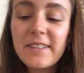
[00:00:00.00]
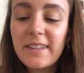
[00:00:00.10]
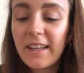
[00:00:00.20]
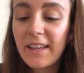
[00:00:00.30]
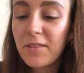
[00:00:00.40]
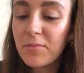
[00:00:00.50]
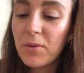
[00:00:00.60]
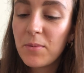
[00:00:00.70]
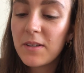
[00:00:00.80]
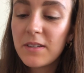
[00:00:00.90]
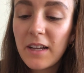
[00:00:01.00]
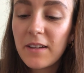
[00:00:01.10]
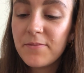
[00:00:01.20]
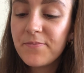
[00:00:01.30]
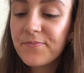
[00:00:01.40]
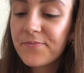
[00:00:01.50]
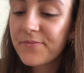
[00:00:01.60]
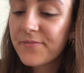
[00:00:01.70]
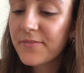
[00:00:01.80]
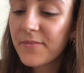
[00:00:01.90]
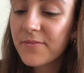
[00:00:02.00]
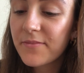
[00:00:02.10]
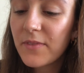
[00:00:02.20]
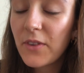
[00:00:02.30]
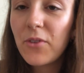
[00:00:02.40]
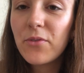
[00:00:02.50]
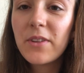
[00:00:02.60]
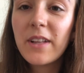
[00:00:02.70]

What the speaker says: Like at the moment, I don't feel